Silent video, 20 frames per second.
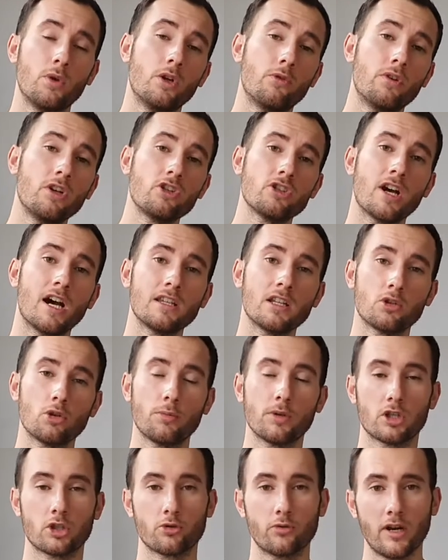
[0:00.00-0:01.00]
we reach
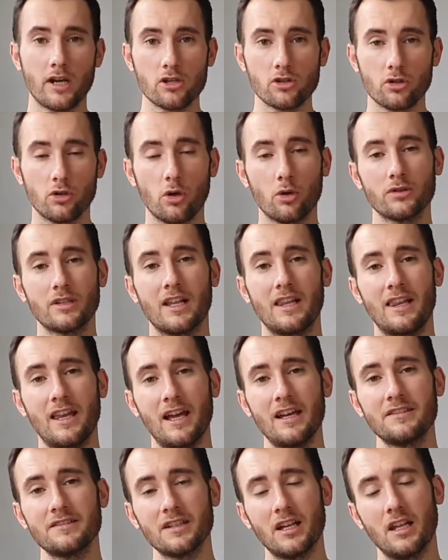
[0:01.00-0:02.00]
anaerobic threshold,
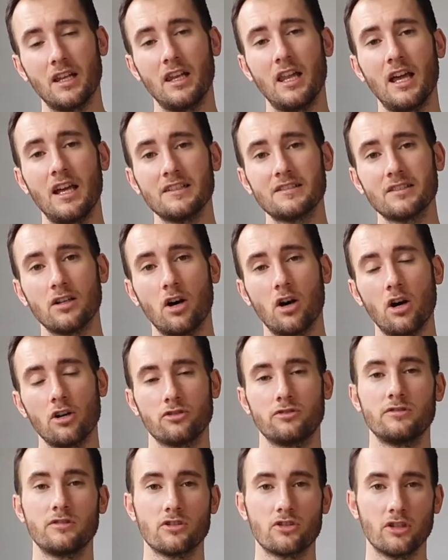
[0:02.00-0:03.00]
less and less
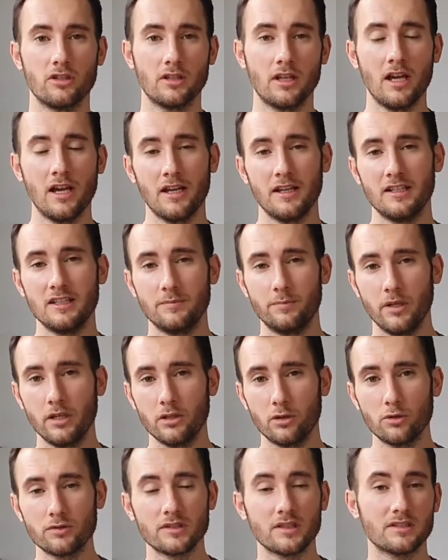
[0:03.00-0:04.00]
oxygen is
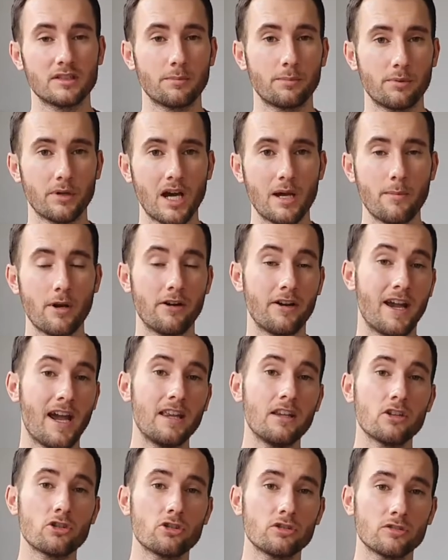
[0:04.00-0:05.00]
being used as a primary
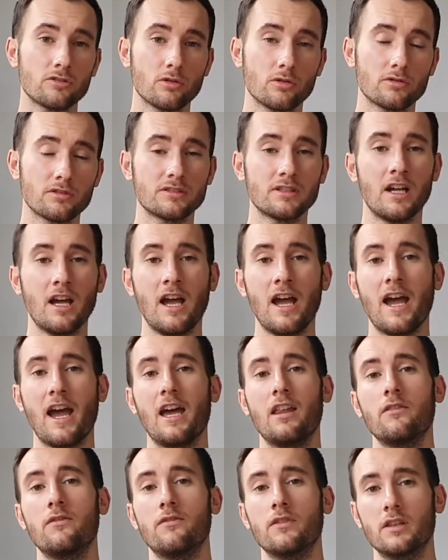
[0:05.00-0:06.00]
energy source
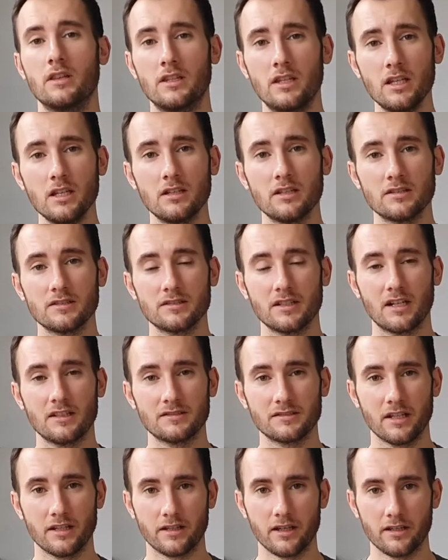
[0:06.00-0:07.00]
and fatigue
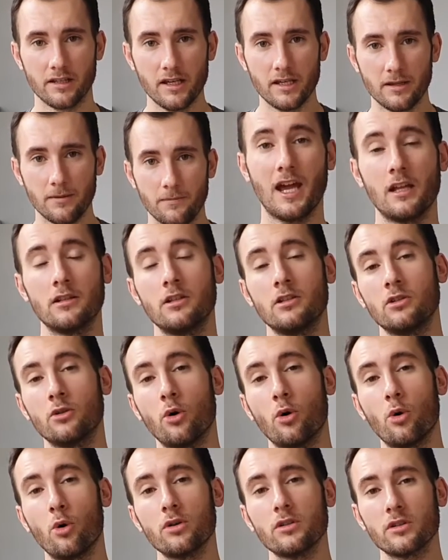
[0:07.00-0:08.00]
starts kicking in. And in
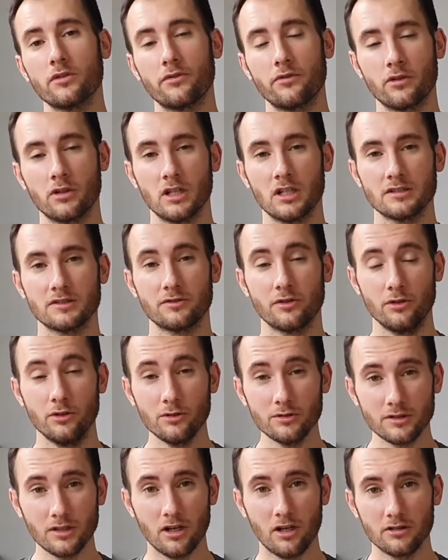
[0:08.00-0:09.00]
order for us to
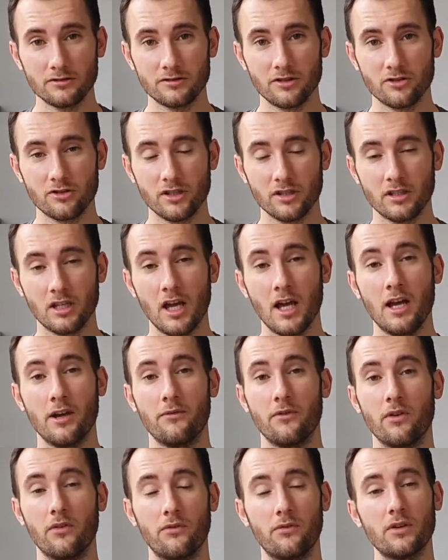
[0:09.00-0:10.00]
use oxygen,
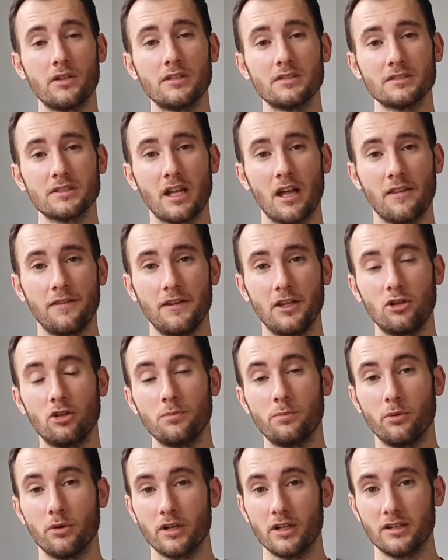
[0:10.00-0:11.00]
we first need to
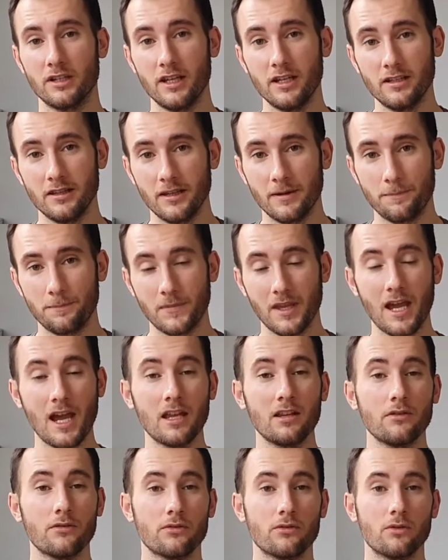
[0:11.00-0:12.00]
put it in.
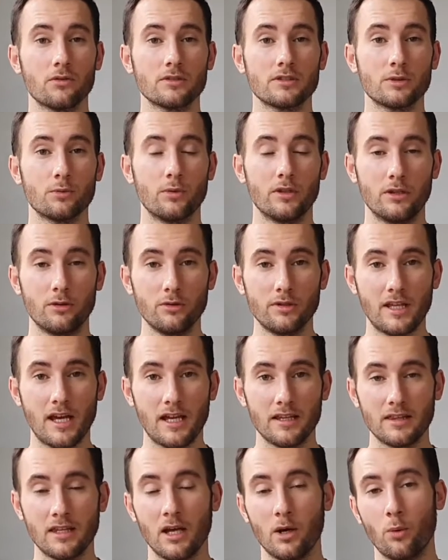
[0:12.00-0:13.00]
And of course we do
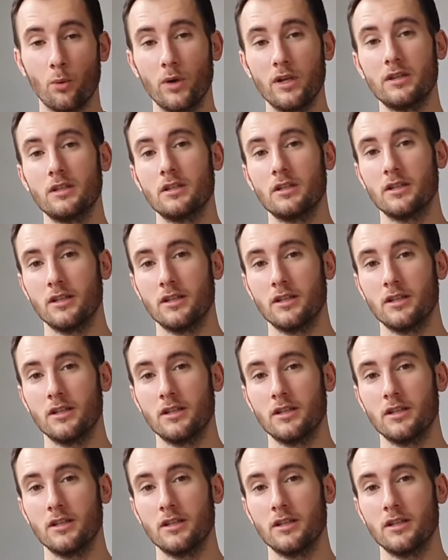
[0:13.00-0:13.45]
that with